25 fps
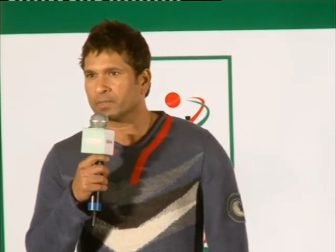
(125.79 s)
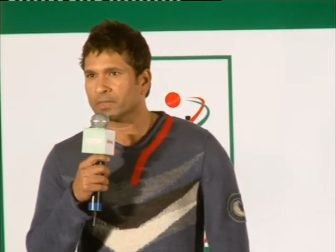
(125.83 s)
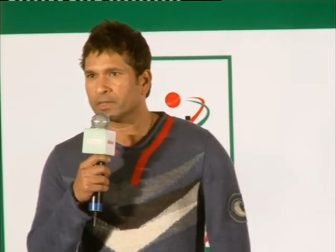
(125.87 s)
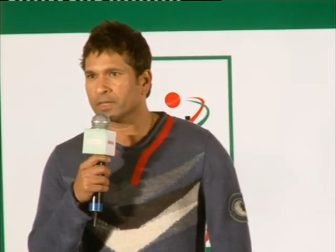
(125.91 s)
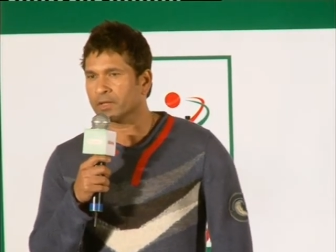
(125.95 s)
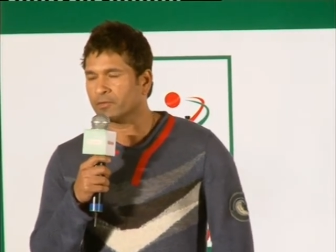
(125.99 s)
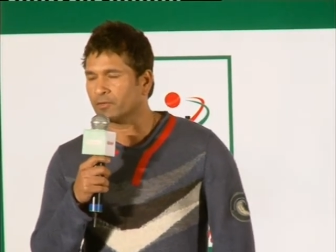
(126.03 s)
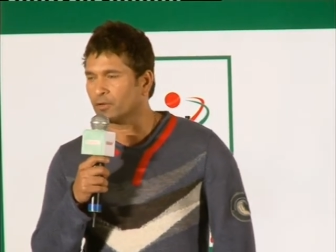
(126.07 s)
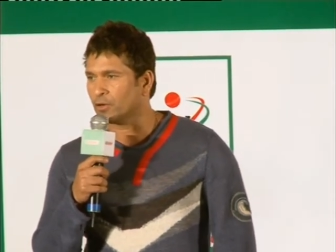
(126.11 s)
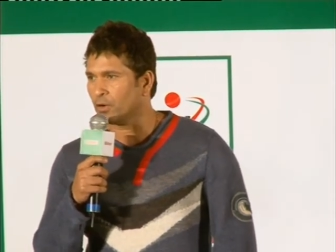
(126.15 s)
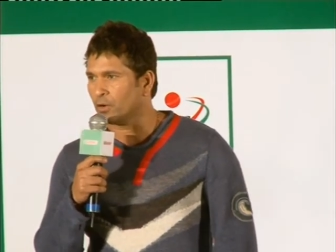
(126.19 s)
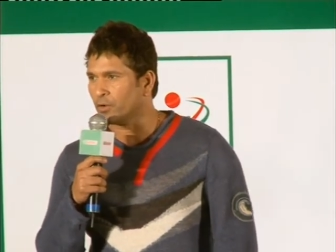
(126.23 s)

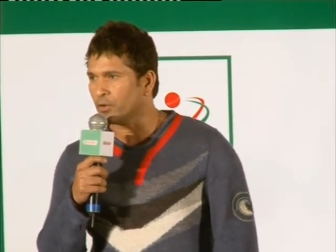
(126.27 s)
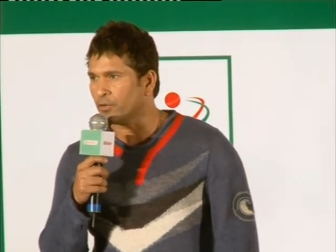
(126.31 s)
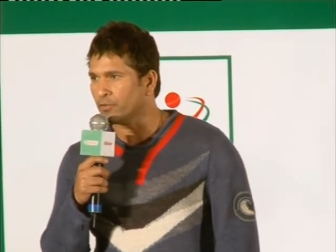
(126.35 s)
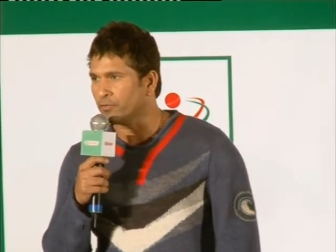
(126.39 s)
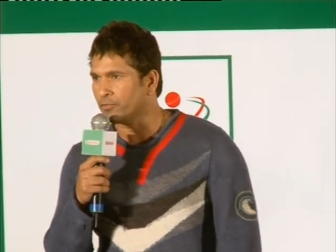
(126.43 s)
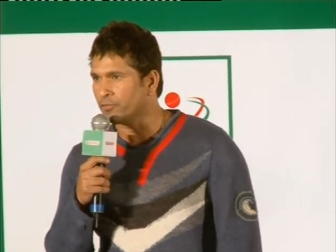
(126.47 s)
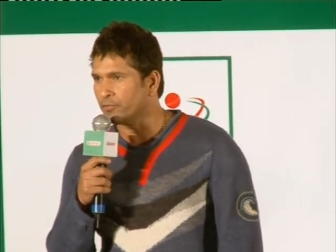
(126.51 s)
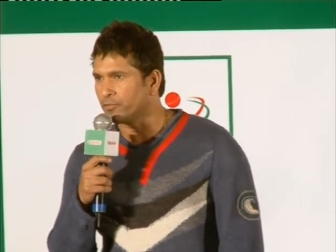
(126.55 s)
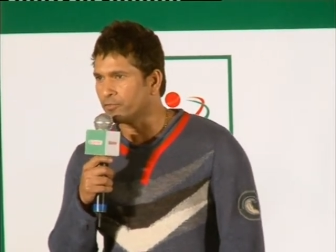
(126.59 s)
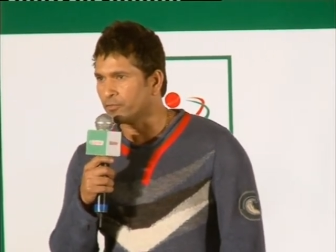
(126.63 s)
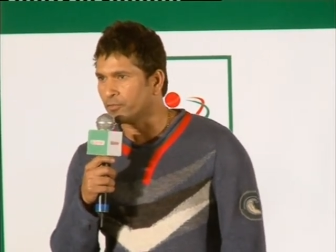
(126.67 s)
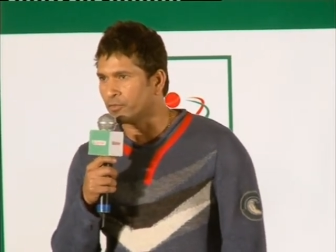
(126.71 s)
there were a lot
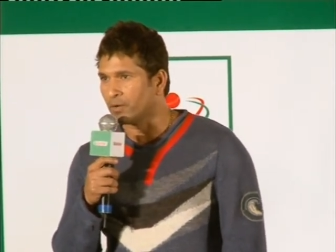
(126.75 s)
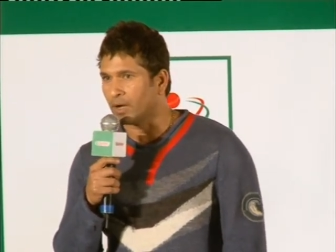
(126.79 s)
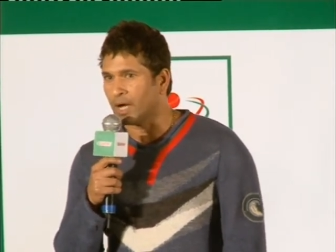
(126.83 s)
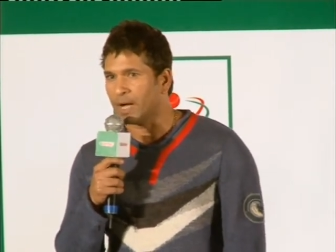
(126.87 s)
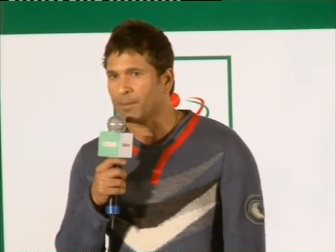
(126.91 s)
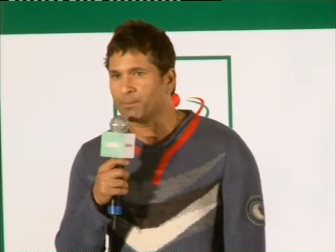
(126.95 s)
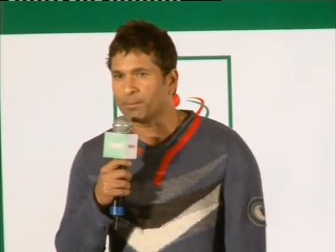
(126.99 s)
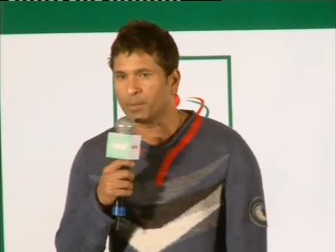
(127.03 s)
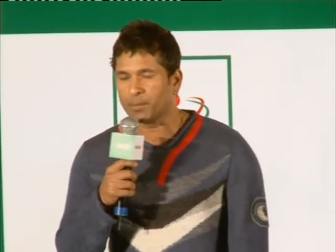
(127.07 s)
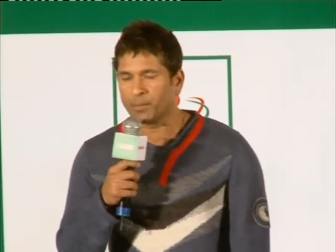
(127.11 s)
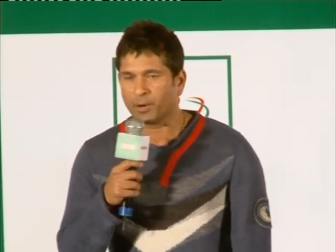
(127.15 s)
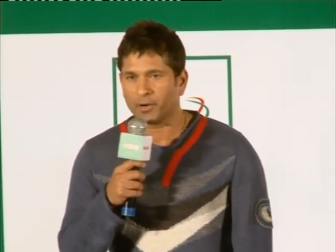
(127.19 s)
of
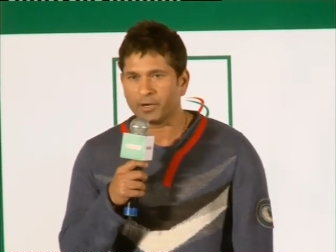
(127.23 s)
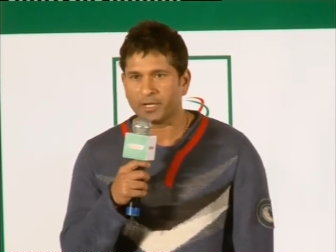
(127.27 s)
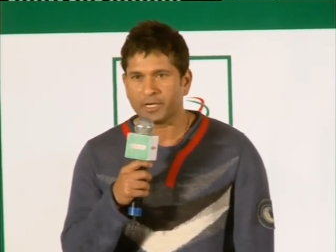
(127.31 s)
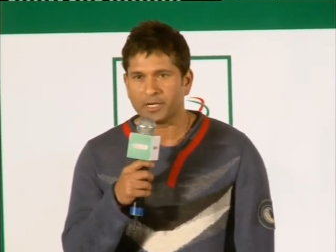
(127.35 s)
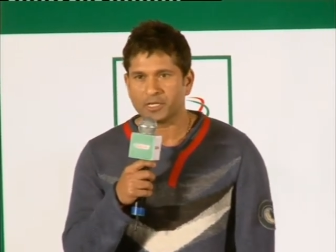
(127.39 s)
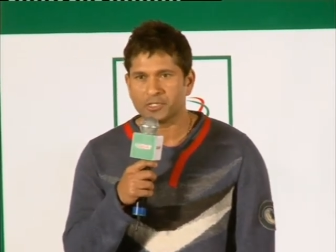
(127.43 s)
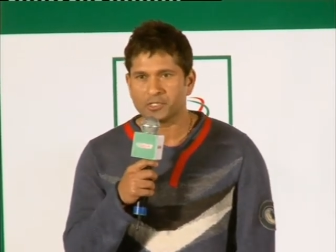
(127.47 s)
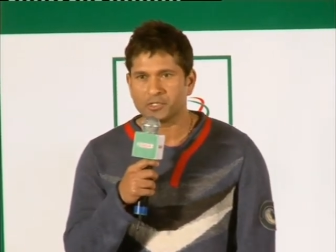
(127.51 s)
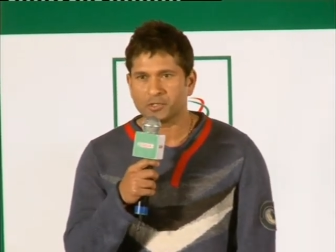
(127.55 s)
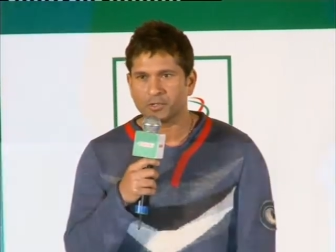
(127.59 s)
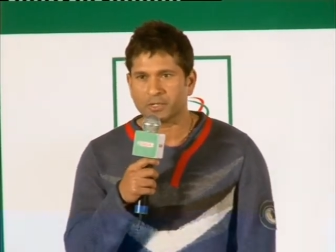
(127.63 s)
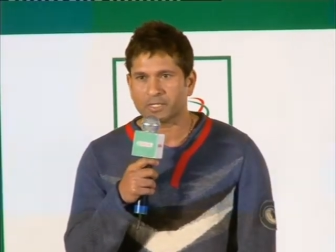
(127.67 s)
upper body
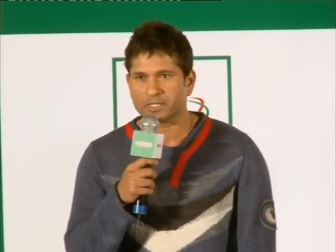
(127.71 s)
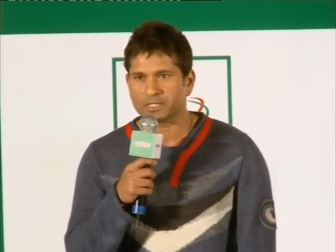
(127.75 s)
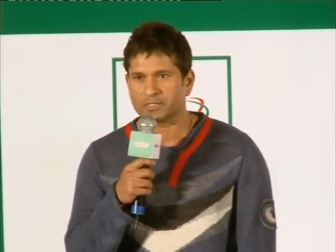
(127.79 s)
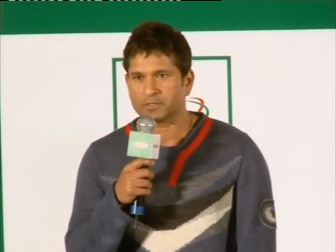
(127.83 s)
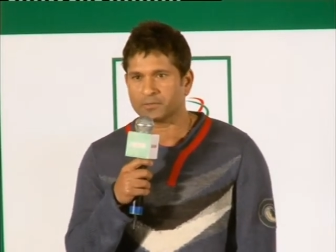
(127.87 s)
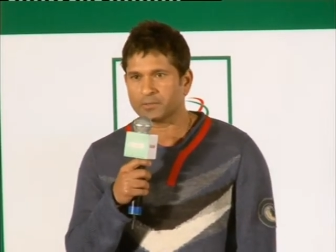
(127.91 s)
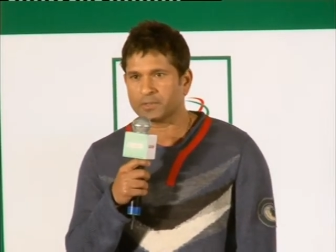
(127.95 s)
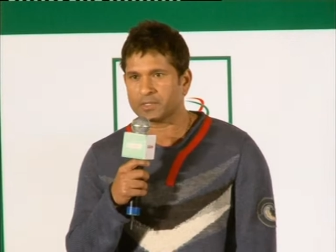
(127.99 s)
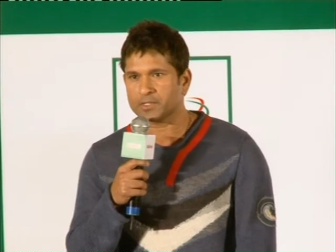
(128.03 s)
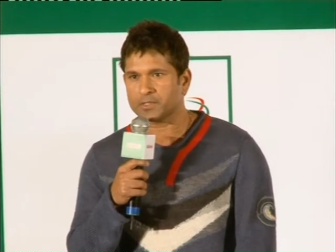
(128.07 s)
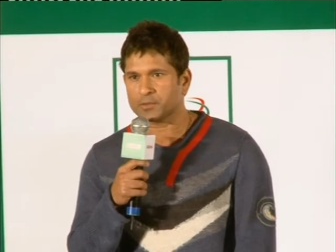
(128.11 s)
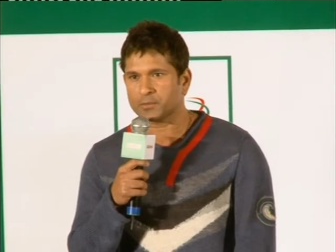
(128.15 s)

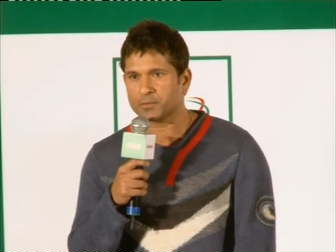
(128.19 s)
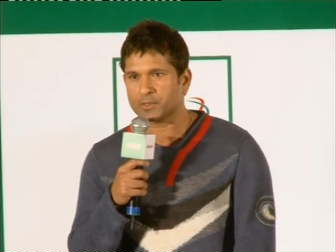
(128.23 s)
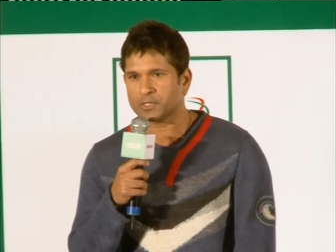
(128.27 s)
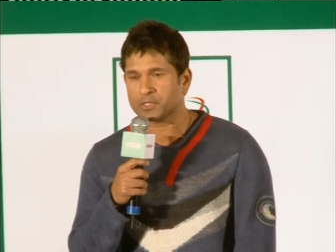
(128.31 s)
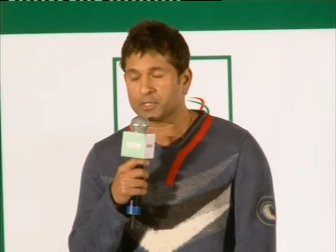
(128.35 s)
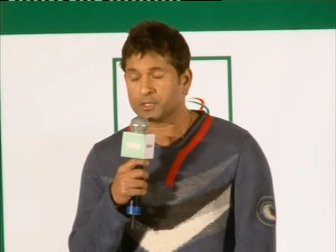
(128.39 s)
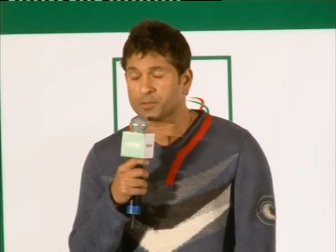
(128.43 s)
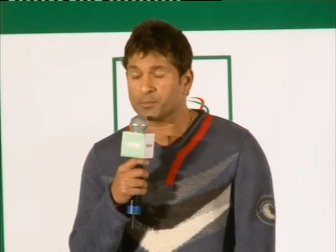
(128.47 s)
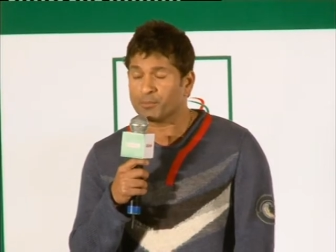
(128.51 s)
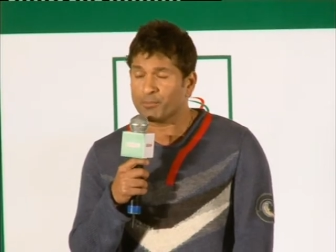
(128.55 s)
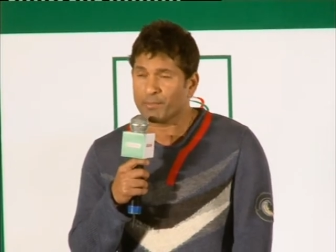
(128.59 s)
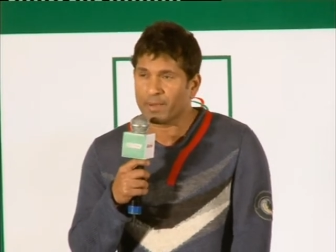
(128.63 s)
injuries which,
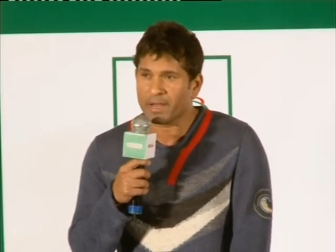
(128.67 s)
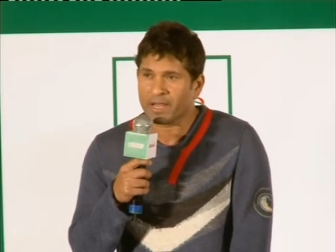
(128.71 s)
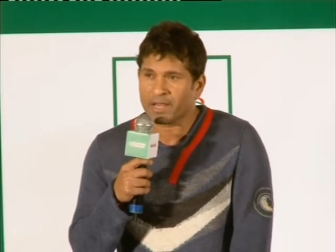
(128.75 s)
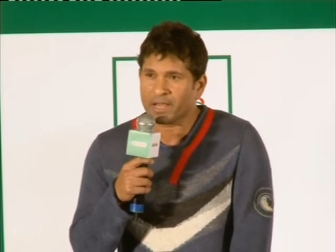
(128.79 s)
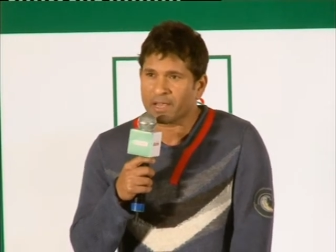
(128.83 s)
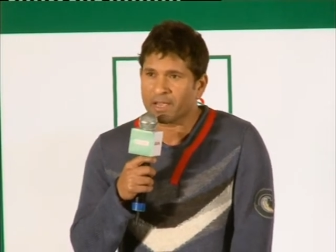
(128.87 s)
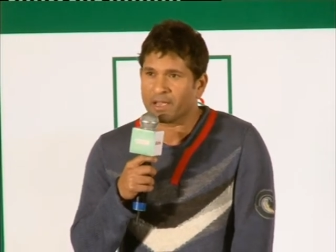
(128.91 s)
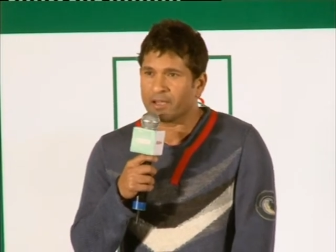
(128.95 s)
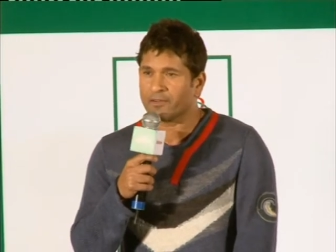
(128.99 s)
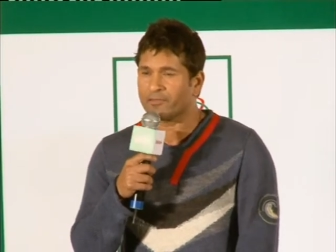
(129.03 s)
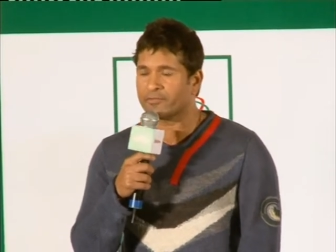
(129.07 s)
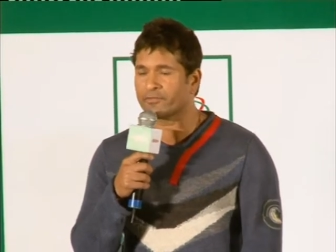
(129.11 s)
which may
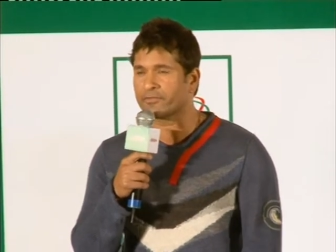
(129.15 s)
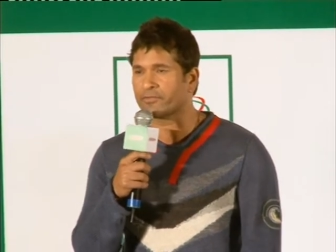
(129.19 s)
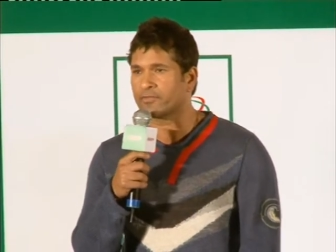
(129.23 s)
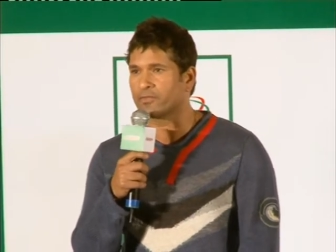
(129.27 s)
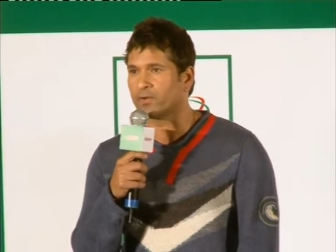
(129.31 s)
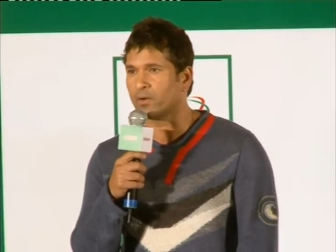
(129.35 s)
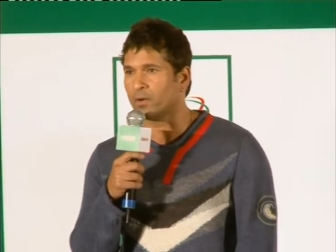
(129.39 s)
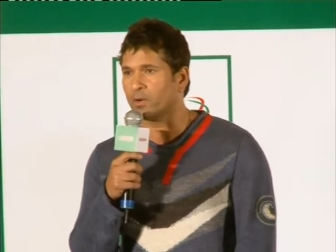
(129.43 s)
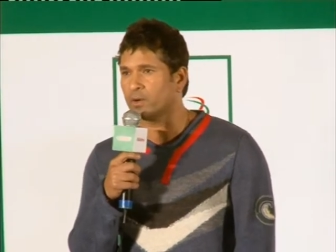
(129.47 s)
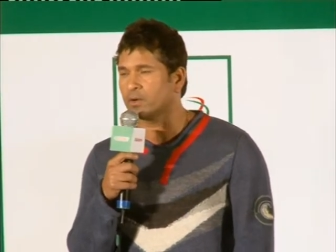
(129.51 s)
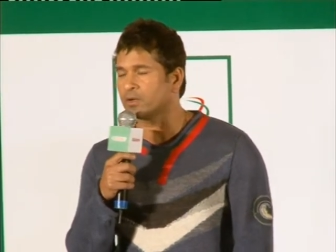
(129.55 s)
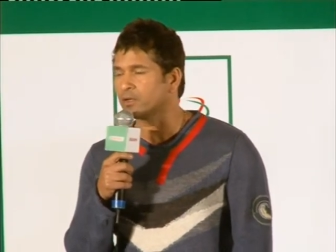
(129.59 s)
have
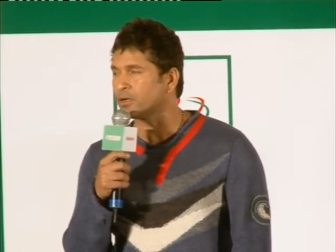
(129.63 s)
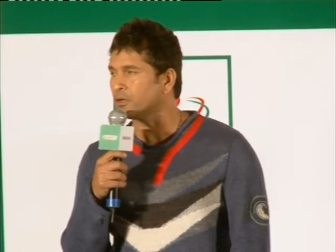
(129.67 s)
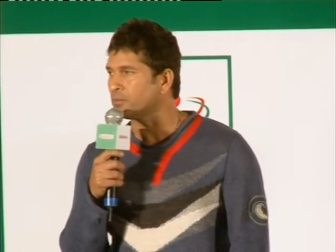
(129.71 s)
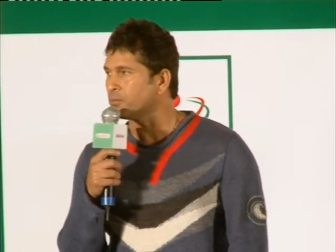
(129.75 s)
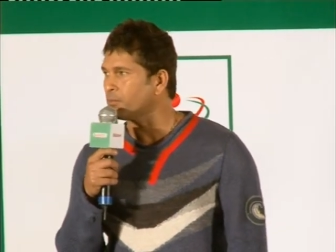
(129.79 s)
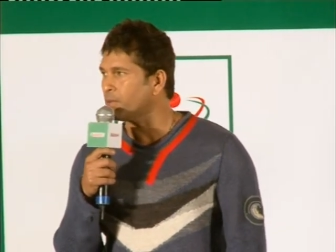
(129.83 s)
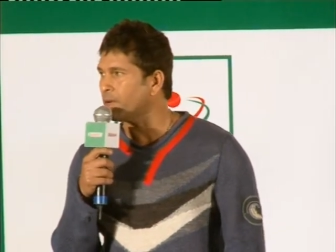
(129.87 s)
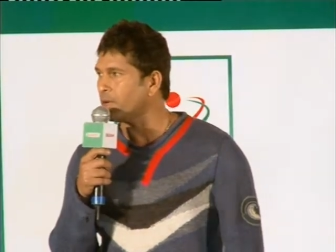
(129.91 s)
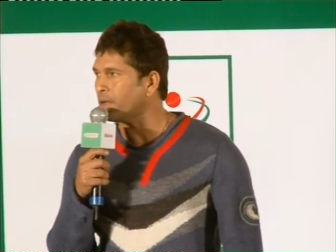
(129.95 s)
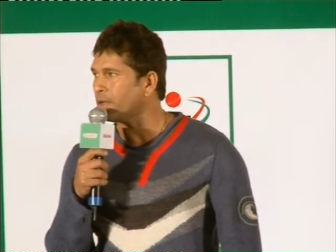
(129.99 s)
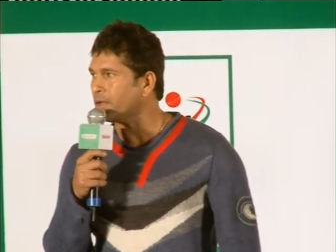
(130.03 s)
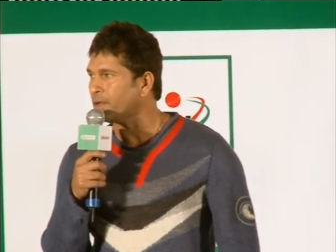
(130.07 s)
altered
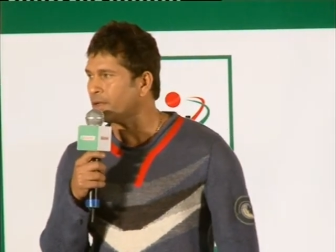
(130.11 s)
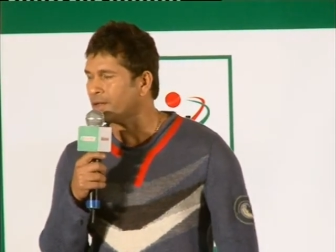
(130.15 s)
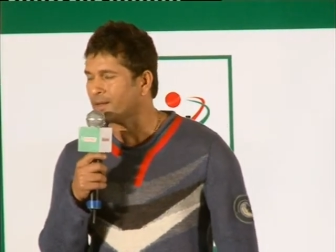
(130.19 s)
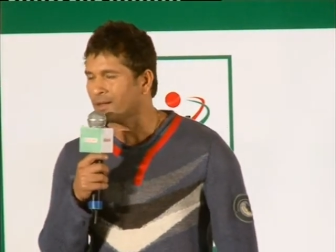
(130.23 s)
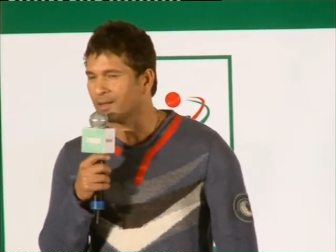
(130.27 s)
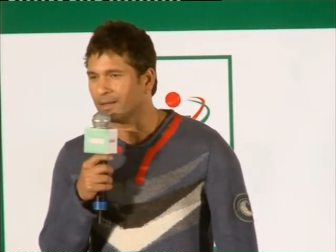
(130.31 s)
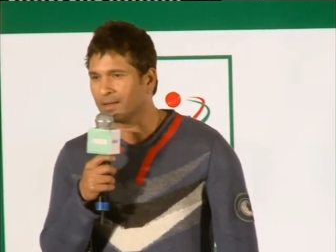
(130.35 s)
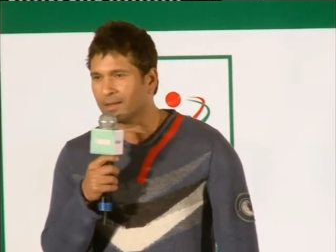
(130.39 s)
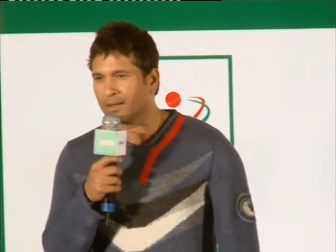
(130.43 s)
my